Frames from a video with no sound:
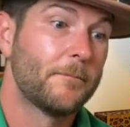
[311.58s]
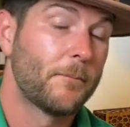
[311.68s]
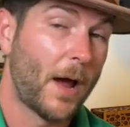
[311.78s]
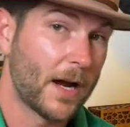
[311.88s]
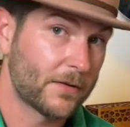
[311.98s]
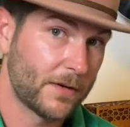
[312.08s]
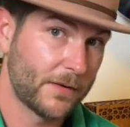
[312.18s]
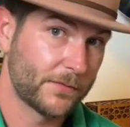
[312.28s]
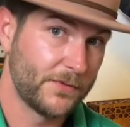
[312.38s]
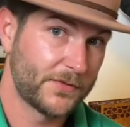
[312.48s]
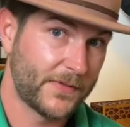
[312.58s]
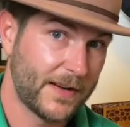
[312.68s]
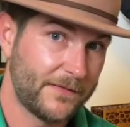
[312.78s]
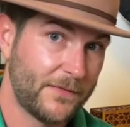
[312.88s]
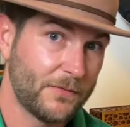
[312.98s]
Baccarat Rouge
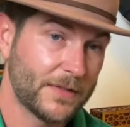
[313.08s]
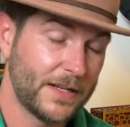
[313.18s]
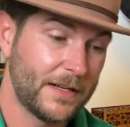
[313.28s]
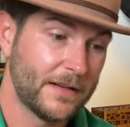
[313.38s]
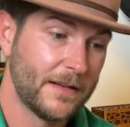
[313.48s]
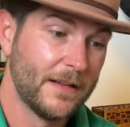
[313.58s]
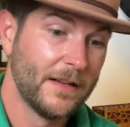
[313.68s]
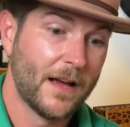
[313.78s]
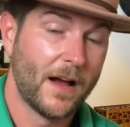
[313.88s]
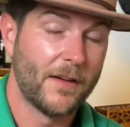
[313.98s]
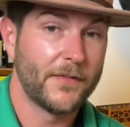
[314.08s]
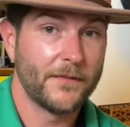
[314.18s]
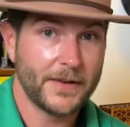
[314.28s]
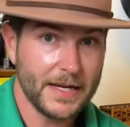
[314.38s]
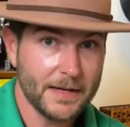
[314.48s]
540, off
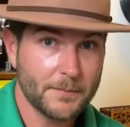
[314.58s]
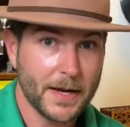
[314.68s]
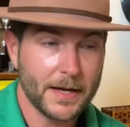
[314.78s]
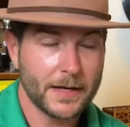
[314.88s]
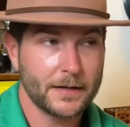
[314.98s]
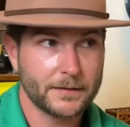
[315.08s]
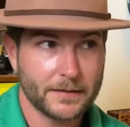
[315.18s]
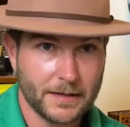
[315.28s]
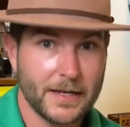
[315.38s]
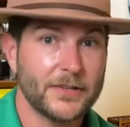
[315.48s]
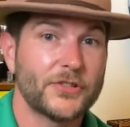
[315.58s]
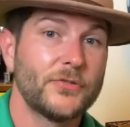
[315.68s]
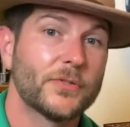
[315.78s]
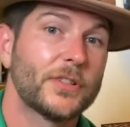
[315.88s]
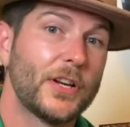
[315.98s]
of eBay unless
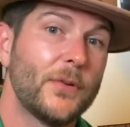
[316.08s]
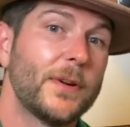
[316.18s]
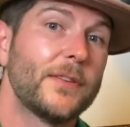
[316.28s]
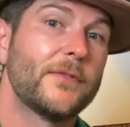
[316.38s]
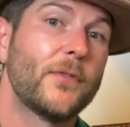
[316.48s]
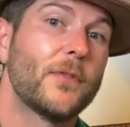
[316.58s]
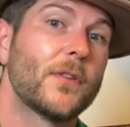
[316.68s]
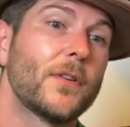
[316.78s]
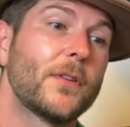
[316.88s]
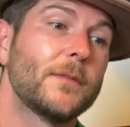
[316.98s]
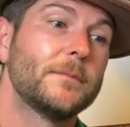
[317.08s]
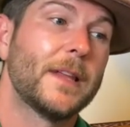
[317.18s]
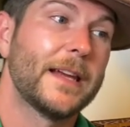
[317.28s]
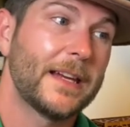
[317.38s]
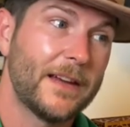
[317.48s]
you are going for,
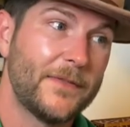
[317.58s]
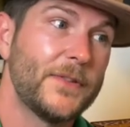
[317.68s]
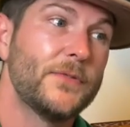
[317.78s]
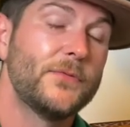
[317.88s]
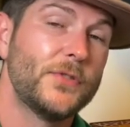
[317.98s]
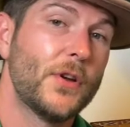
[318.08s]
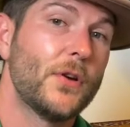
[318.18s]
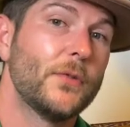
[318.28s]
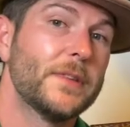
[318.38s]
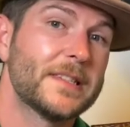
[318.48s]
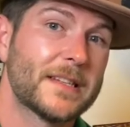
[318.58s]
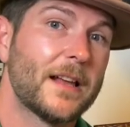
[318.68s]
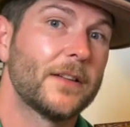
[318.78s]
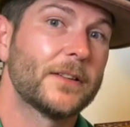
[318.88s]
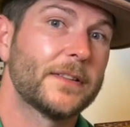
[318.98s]
like, if you know the
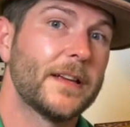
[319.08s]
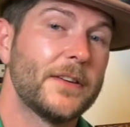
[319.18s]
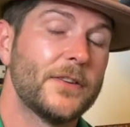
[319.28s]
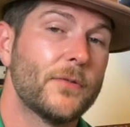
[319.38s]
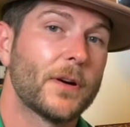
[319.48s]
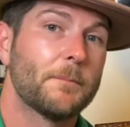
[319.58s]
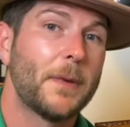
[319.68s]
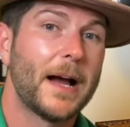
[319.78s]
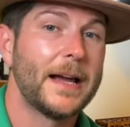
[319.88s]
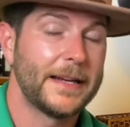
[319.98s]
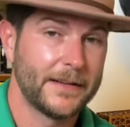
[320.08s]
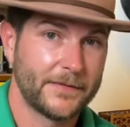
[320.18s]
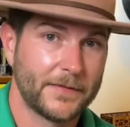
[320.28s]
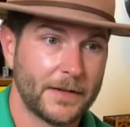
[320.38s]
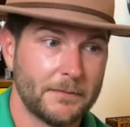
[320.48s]
seller that you are buying it
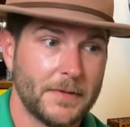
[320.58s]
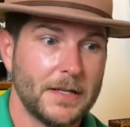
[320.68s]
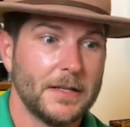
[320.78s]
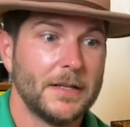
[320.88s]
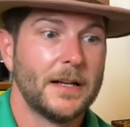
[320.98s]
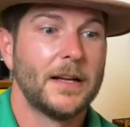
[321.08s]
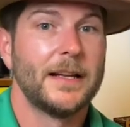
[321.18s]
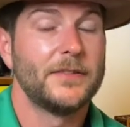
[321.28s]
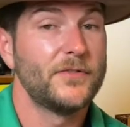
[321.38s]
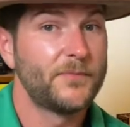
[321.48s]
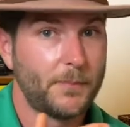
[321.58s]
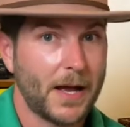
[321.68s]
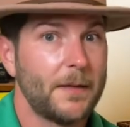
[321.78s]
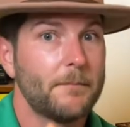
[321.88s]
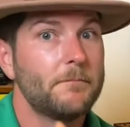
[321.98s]
from. And you've
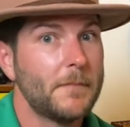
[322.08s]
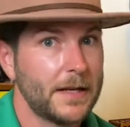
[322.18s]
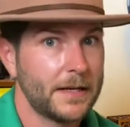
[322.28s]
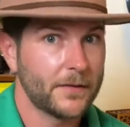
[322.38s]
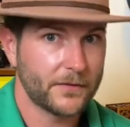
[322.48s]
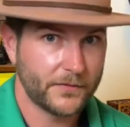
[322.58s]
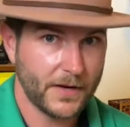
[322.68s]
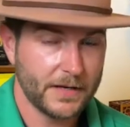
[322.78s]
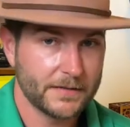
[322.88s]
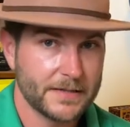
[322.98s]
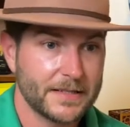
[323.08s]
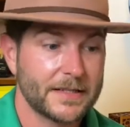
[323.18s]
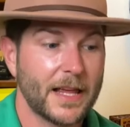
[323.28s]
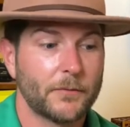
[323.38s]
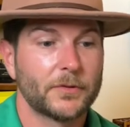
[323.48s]
bought many other fragrances
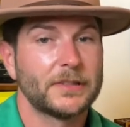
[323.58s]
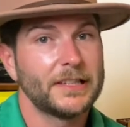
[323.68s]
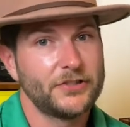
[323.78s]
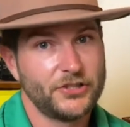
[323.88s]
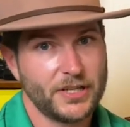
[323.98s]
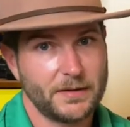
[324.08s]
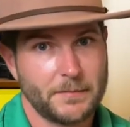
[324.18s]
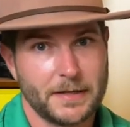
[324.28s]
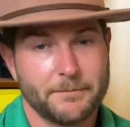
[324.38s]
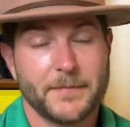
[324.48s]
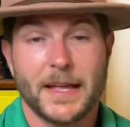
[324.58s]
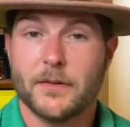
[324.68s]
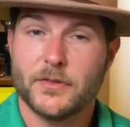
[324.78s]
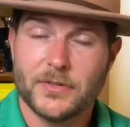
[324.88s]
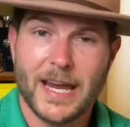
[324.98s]
that were legitimate.
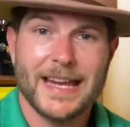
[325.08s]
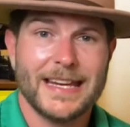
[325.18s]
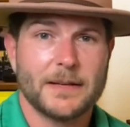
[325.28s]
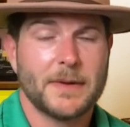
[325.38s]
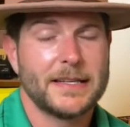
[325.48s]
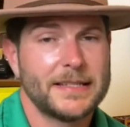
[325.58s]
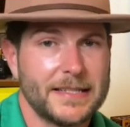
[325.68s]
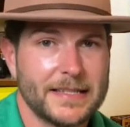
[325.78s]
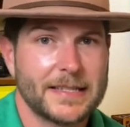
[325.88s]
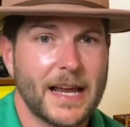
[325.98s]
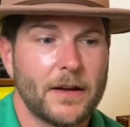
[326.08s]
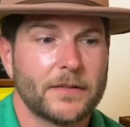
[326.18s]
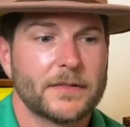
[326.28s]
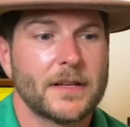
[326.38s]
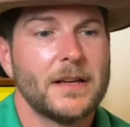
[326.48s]
Now, you can get them at
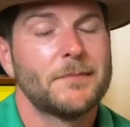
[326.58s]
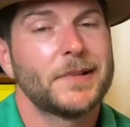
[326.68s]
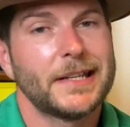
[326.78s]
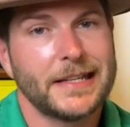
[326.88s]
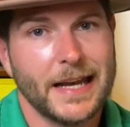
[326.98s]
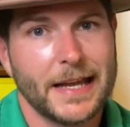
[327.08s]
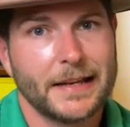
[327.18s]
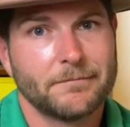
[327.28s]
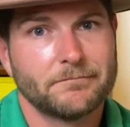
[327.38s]
discounters, but again,